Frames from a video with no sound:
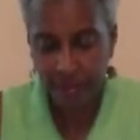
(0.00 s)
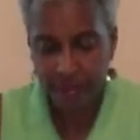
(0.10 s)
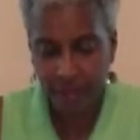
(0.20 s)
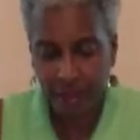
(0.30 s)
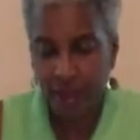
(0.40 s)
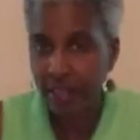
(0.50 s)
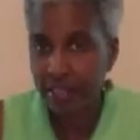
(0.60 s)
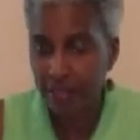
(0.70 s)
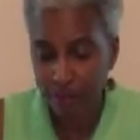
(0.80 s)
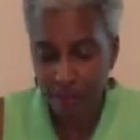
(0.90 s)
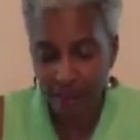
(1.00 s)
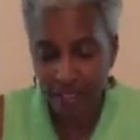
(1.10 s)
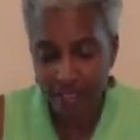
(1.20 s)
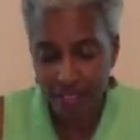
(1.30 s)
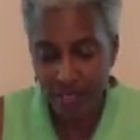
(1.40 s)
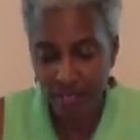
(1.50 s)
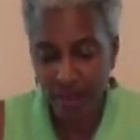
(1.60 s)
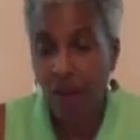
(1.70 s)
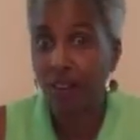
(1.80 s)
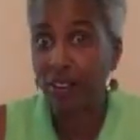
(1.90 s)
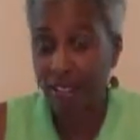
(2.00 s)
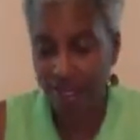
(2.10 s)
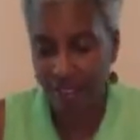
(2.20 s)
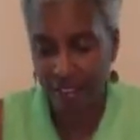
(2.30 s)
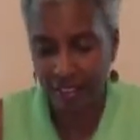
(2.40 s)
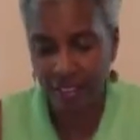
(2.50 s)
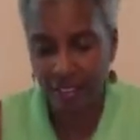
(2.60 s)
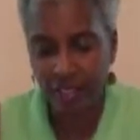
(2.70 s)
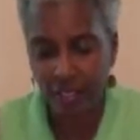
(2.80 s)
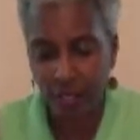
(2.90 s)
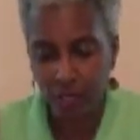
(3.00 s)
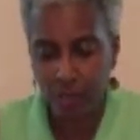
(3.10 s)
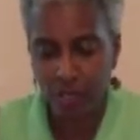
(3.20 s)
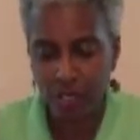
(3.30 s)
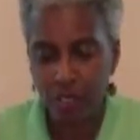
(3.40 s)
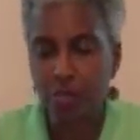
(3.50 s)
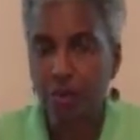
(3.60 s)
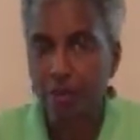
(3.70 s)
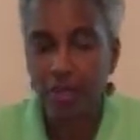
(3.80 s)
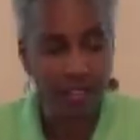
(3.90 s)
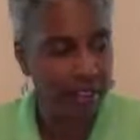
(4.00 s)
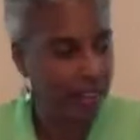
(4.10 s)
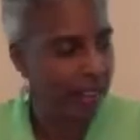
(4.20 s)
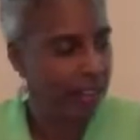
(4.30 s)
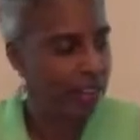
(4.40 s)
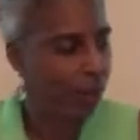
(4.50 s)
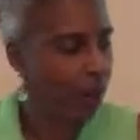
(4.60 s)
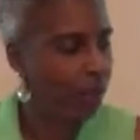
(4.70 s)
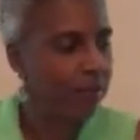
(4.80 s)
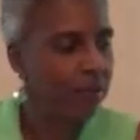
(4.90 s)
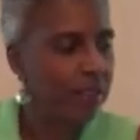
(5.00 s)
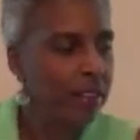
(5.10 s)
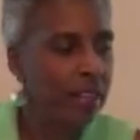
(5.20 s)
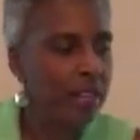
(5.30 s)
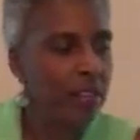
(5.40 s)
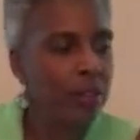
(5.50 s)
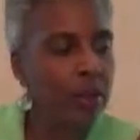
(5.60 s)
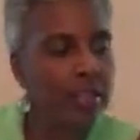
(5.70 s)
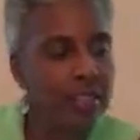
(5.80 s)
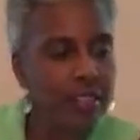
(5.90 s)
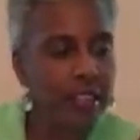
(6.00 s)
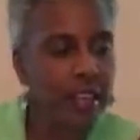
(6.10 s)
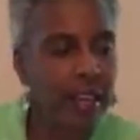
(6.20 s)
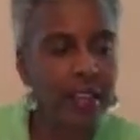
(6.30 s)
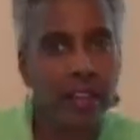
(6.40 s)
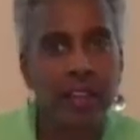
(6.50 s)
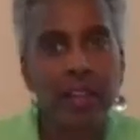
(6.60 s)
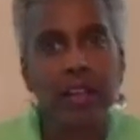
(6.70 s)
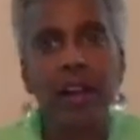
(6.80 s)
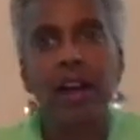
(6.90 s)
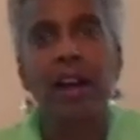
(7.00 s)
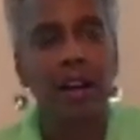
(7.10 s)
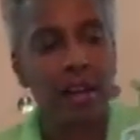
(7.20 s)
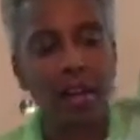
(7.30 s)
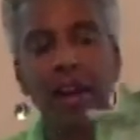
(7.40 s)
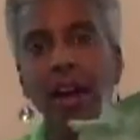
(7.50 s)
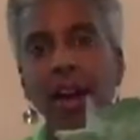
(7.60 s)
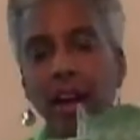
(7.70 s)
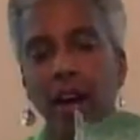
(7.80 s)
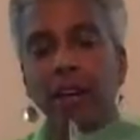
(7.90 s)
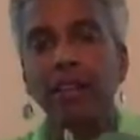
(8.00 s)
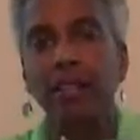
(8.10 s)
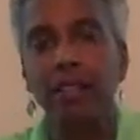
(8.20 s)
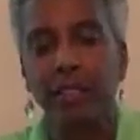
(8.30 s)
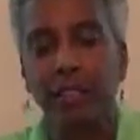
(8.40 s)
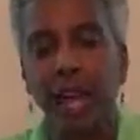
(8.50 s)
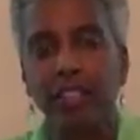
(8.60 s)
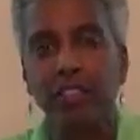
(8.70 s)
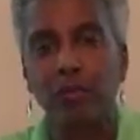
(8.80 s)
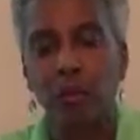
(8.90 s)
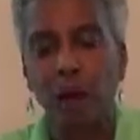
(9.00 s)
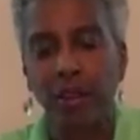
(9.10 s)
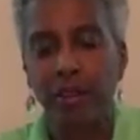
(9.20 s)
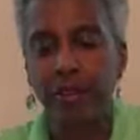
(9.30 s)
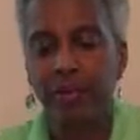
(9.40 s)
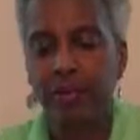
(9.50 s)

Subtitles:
Because plants are living, you just trim the edge off. You can just get a glass of water,